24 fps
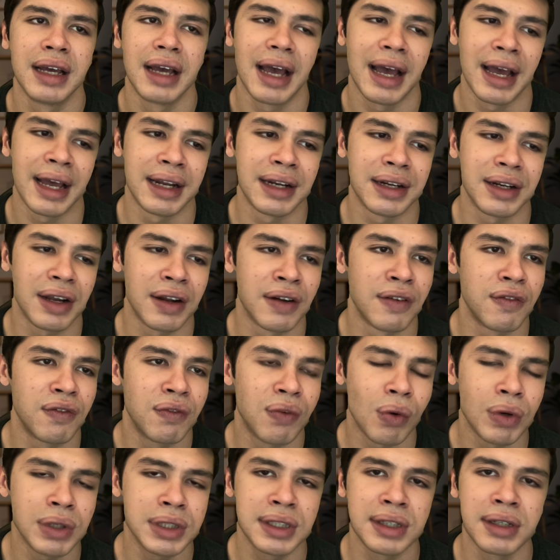and
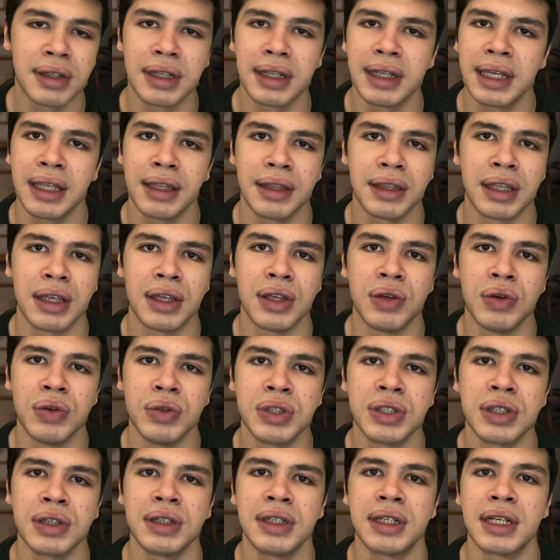unfortunately, the
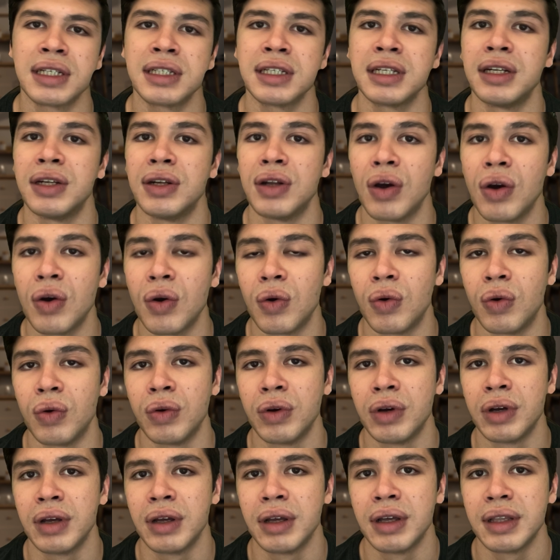user doesn't know
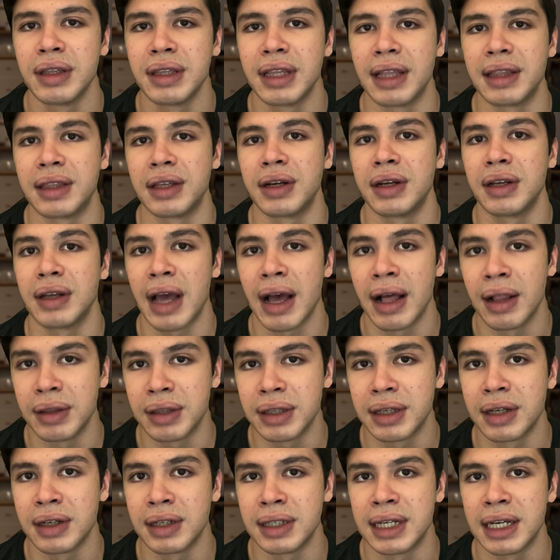that their
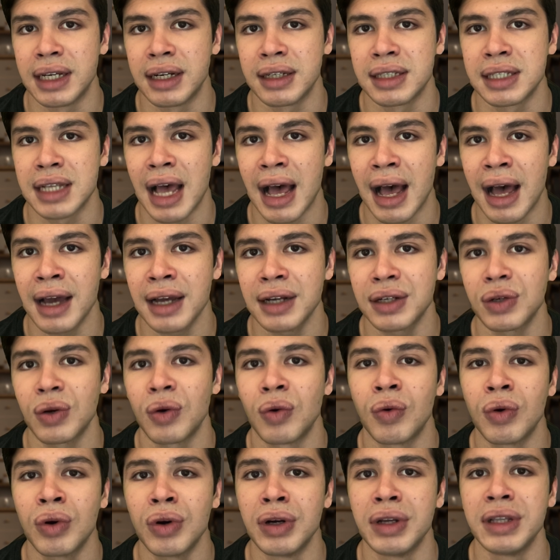healthcare data is hacked
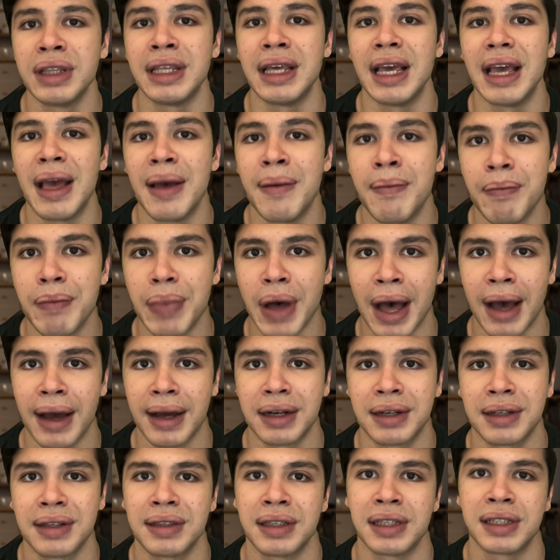or the
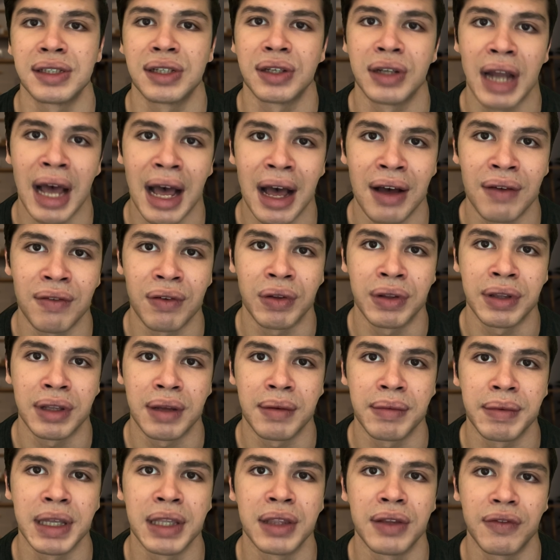impact this could have on
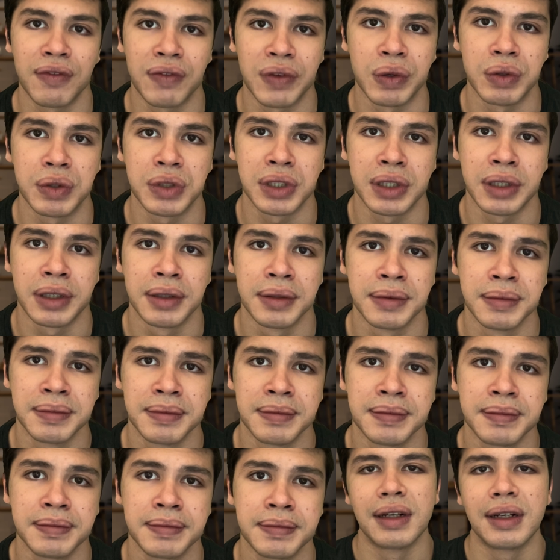them in the future.
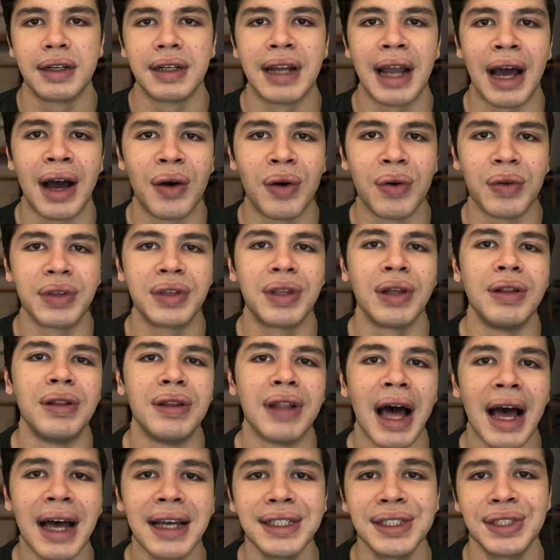Now, the
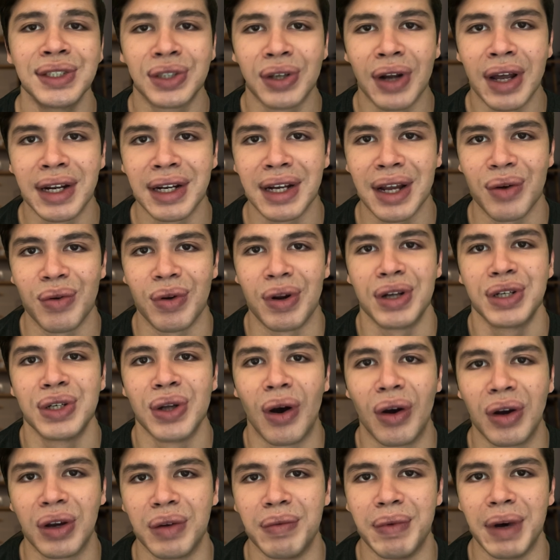last trend I want to
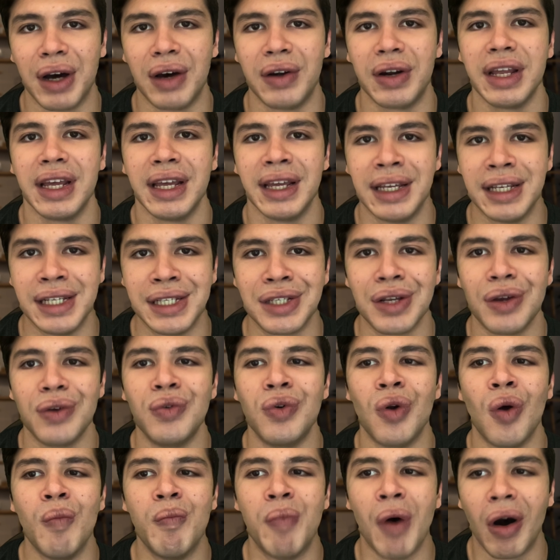talk about is
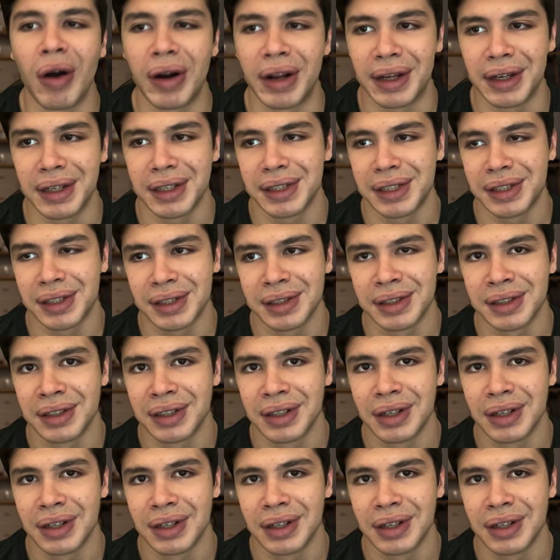robotics.